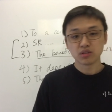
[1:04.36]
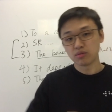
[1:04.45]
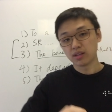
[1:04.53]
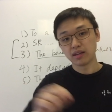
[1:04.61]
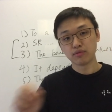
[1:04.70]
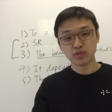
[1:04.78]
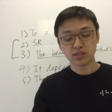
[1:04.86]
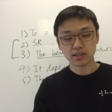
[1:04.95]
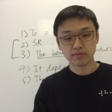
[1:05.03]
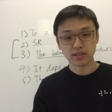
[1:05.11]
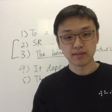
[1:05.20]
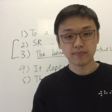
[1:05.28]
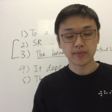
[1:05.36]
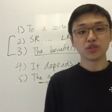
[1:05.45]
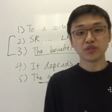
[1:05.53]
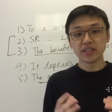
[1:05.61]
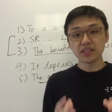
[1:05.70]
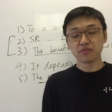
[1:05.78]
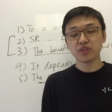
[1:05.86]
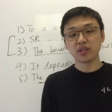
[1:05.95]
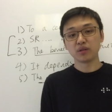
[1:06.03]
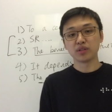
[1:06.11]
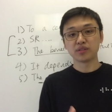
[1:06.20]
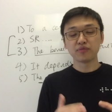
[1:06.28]
to a level 7. So this
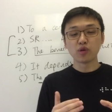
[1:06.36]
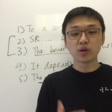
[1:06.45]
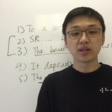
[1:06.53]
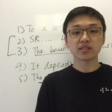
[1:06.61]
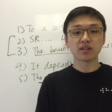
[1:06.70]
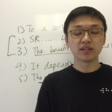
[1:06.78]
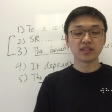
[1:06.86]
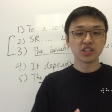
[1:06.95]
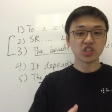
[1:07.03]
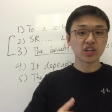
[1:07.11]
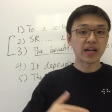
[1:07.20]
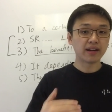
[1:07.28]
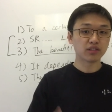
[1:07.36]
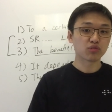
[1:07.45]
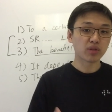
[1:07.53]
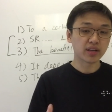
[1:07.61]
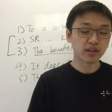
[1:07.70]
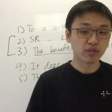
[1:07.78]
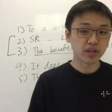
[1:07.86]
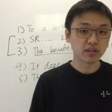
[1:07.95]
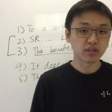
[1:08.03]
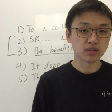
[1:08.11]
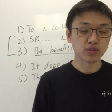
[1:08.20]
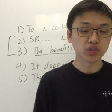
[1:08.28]
video is focused on teaching you how to write a
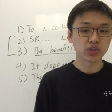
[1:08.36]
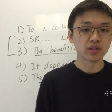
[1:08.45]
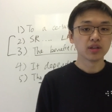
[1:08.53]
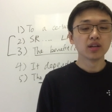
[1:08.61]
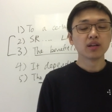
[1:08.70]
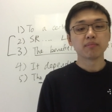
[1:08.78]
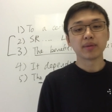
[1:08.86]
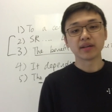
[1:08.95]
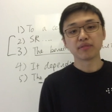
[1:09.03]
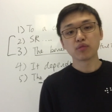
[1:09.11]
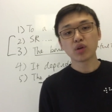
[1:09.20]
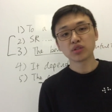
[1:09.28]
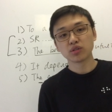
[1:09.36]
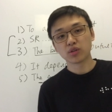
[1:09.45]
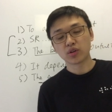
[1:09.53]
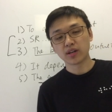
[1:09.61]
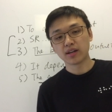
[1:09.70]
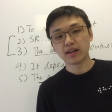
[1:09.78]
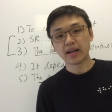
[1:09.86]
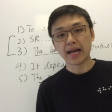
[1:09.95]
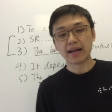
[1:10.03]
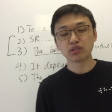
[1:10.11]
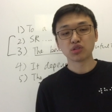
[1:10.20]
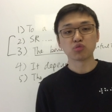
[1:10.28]
great conclusion. But if you want to learn
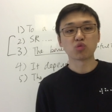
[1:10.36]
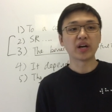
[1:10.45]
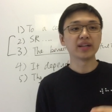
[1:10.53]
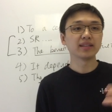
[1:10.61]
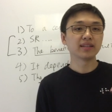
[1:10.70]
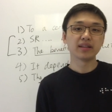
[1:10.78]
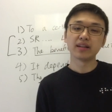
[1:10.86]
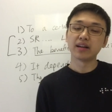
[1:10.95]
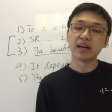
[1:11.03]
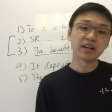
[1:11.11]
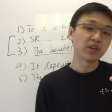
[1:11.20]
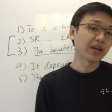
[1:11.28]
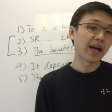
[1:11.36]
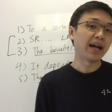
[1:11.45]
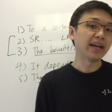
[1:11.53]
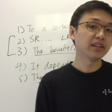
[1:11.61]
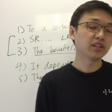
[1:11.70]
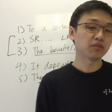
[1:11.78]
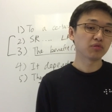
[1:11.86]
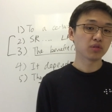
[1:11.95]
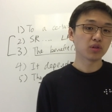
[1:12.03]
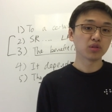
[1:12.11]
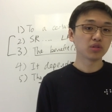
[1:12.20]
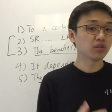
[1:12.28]
how to write a good IA, you
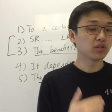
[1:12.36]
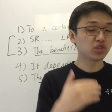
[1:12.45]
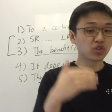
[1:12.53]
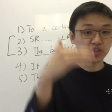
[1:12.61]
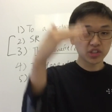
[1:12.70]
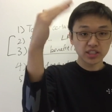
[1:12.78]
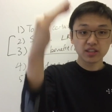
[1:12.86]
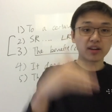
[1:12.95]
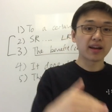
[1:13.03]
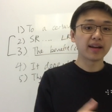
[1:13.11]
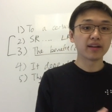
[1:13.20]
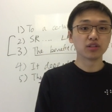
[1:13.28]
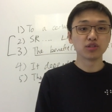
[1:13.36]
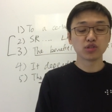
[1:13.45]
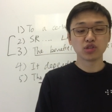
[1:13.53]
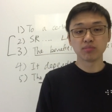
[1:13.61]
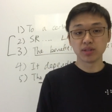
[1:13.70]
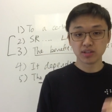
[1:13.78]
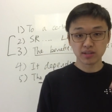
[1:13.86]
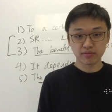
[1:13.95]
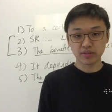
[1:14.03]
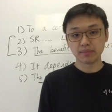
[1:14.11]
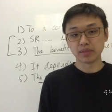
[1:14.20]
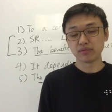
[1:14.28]
can go to search Econ IA on YouTube and you
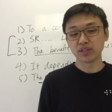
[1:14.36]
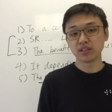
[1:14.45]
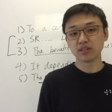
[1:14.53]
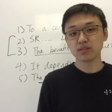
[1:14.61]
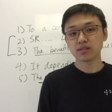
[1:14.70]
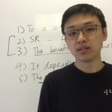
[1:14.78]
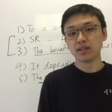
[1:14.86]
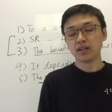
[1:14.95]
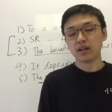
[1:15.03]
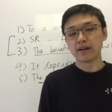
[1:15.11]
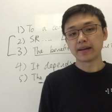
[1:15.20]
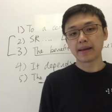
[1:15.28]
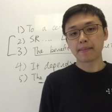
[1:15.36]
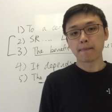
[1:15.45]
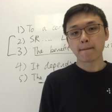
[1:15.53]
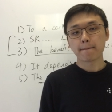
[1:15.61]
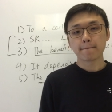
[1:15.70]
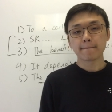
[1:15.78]
can find my videos, okay?